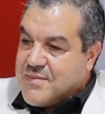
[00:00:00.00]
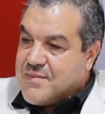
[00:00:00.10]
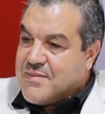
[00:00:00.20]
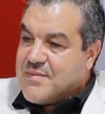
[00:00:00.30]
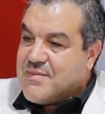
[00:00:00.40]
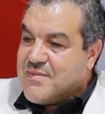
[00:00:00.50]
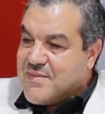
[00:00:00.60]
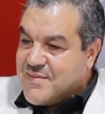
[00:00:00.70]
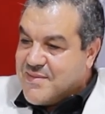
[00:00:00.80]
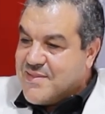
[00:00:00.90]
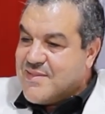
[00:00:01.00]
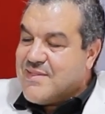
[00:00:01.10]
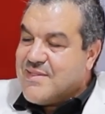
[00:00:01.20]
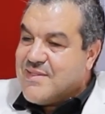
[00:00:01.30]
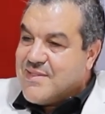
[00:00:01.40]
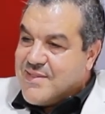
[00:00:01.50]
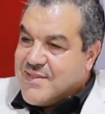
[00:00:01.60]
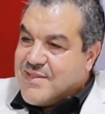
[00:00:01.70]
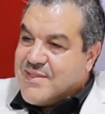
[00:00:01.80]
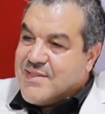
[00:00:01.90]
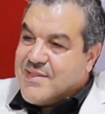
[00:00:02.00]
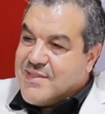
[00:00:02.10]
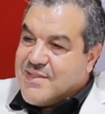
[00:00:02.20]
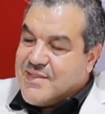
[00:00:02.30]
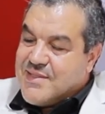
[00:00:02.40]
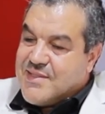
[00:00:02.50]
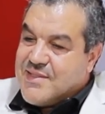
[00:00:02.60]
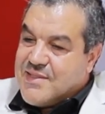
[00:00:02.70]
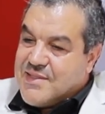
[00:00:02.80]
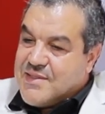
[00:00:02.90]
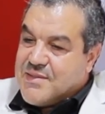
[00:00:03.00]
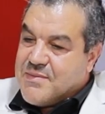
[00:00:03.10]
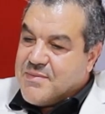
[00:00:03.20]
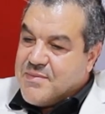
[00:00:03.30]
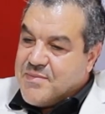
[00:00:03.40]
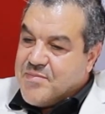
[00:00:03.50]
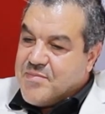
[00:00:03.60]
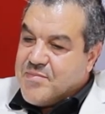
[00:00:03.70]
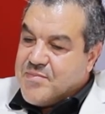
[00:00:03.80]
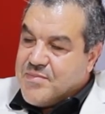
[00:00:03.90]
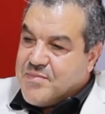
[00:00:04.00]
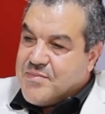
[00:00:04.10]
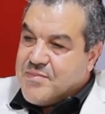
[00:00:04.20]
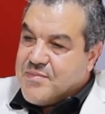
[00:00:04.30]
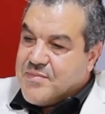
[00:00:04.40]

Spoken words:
The person shown says nothing.